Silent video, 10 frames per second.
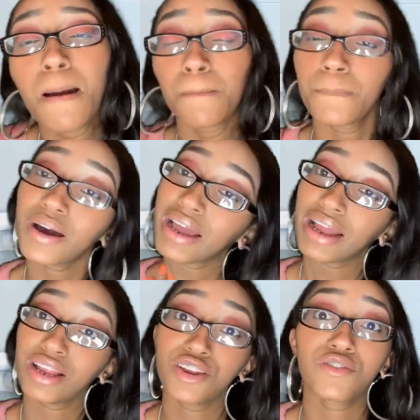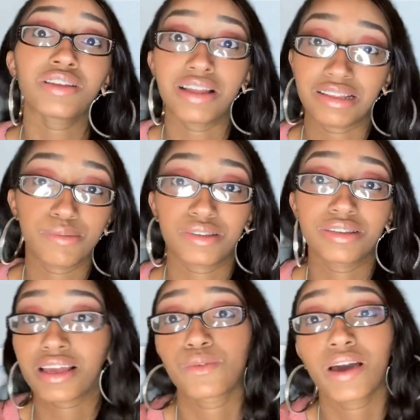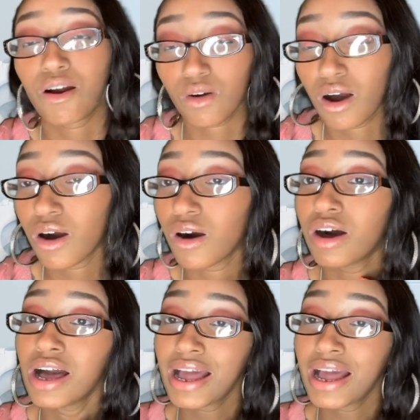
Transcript: But you're really not supposed to take it with alcohol.